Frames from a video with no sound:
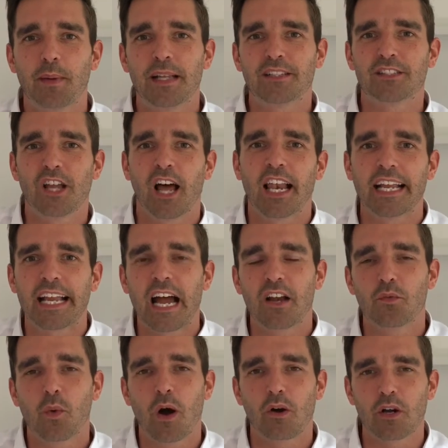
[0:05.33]
Ben Sterling
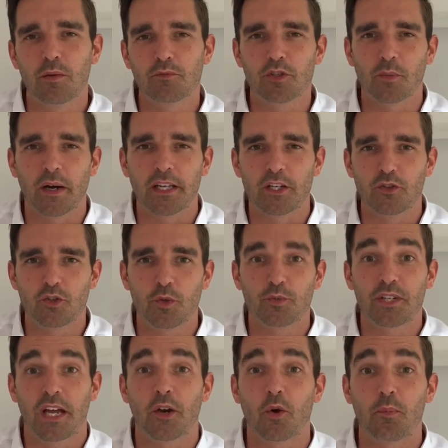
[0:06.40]
and welcome to my YouTube
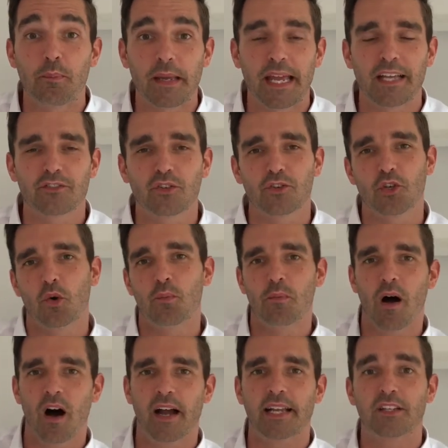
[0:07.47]
channel BS on Your
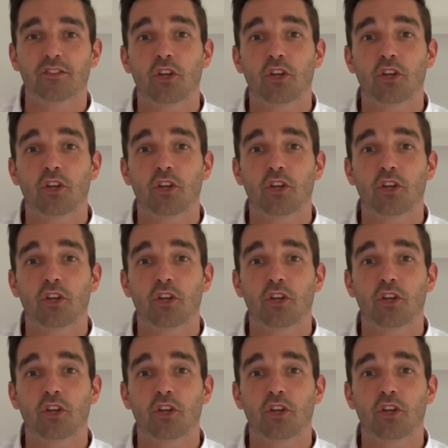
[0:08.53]
Mind.